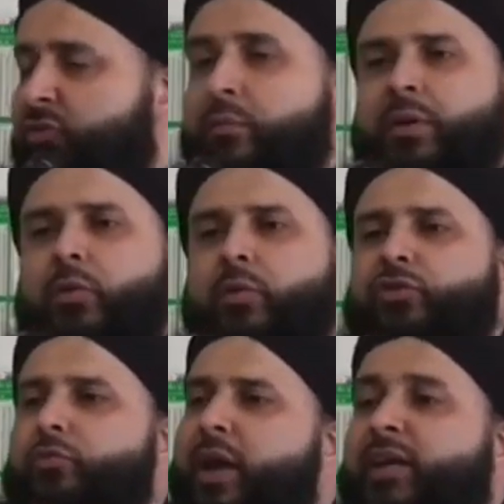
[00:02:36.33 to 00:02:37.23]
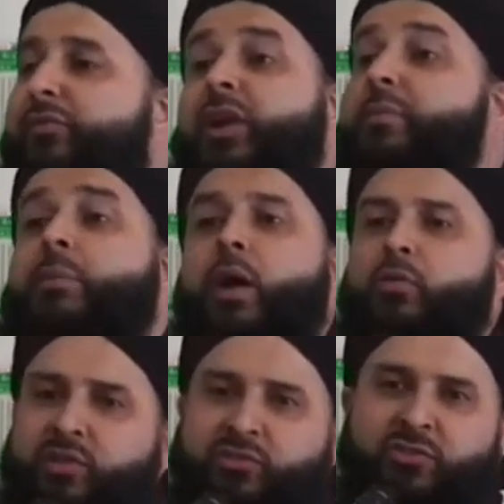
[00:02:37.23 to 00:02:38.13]
Somebody wants to make a film
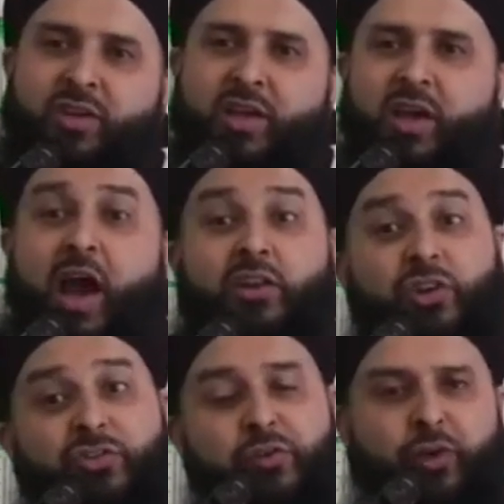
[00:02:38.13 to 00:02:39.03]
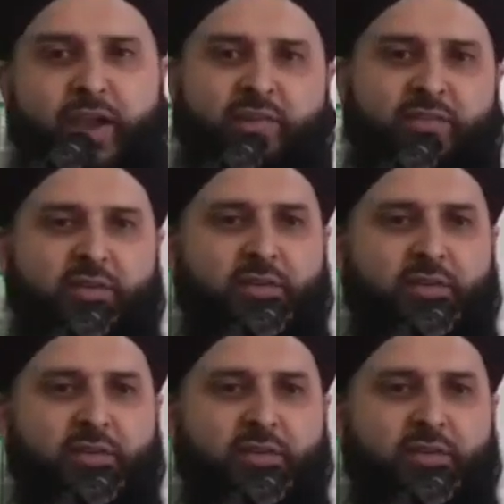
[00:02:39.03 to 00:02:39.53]
about this and justify it